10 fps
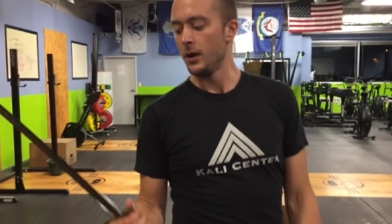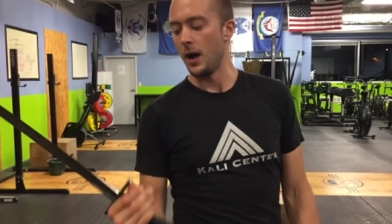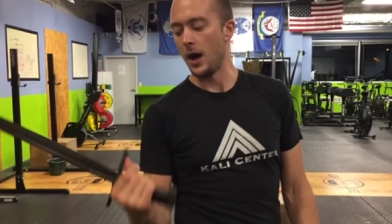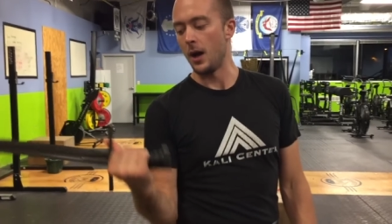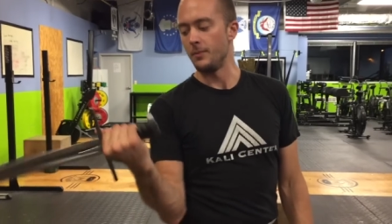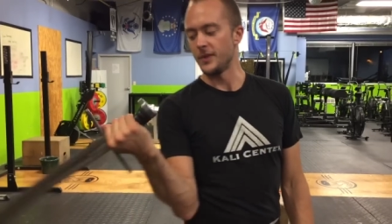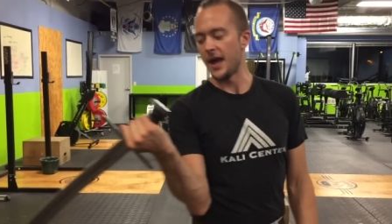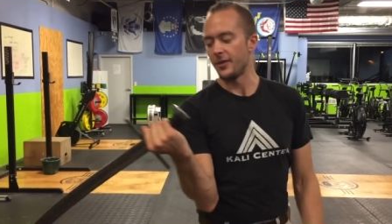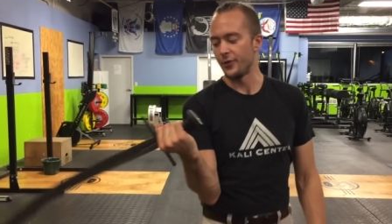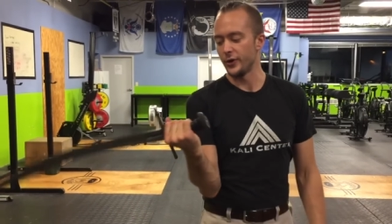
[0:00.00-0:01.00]

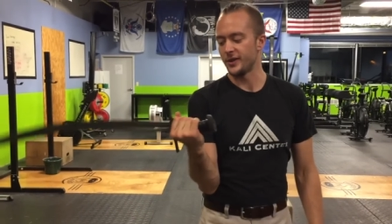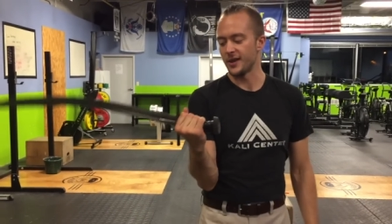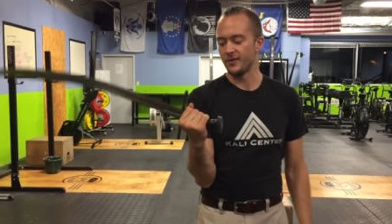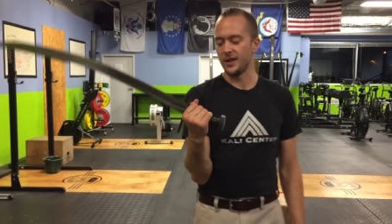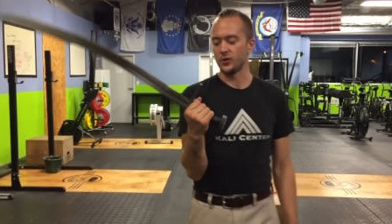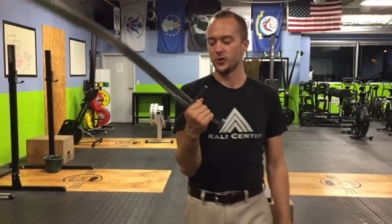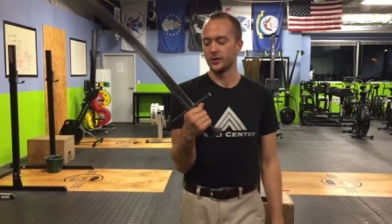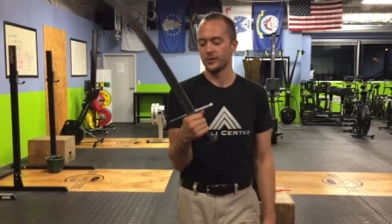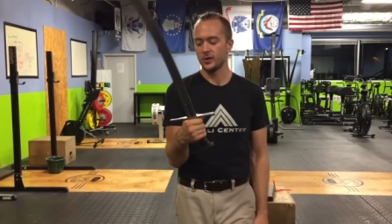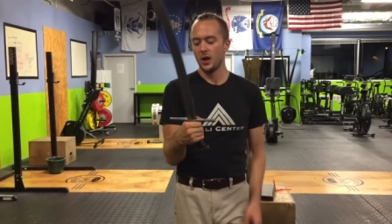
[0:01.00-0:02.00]
37
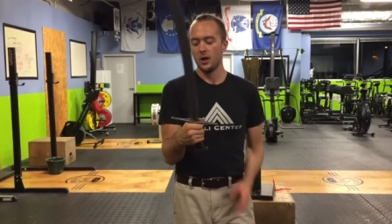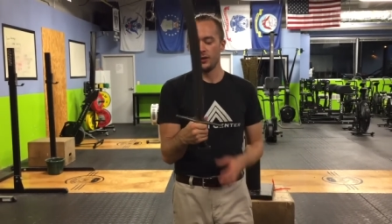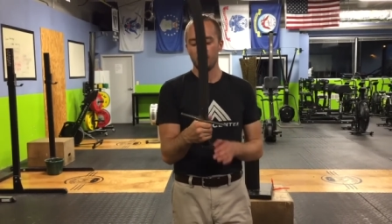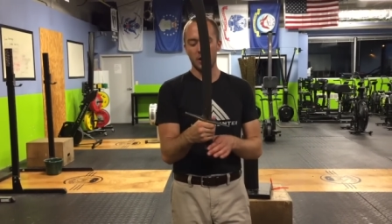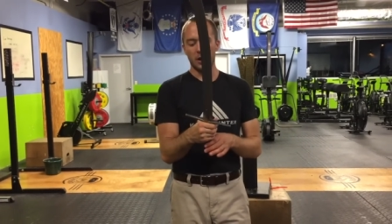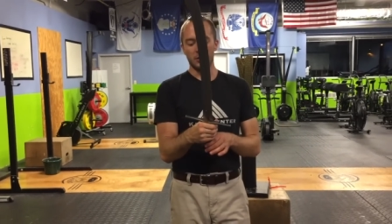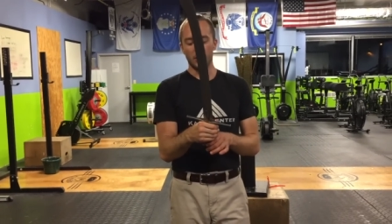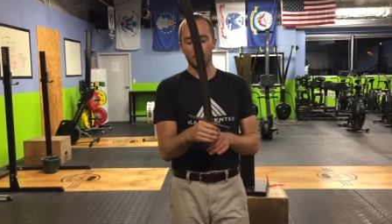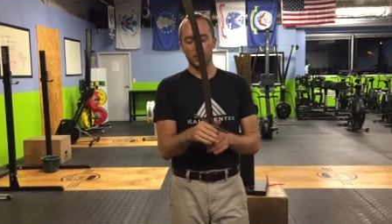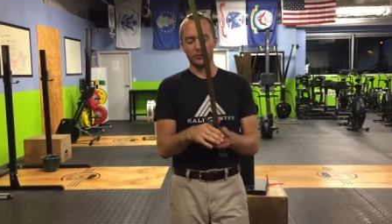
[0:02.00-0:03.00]
inches, a
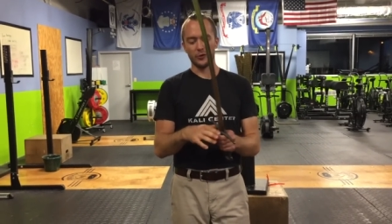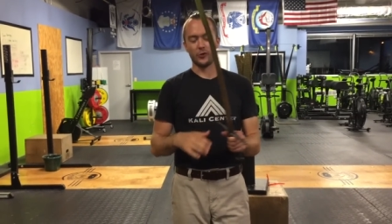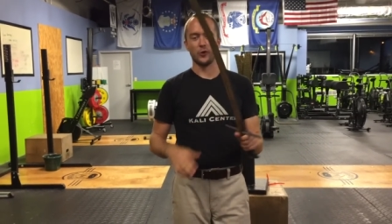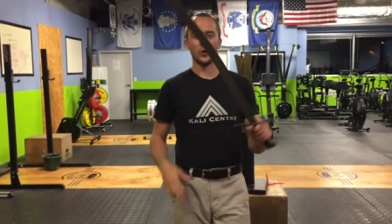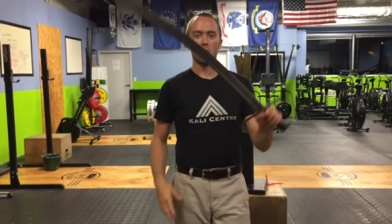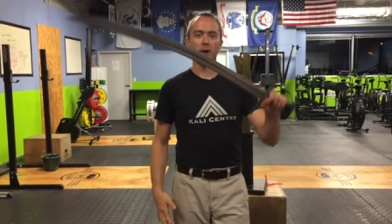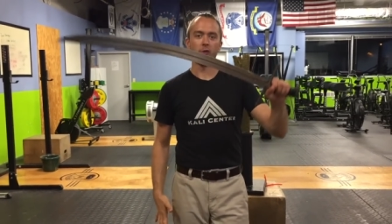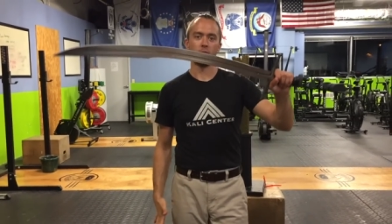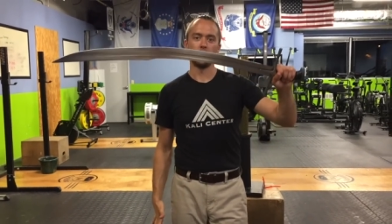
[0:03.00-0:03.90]
little bit over a 31 inch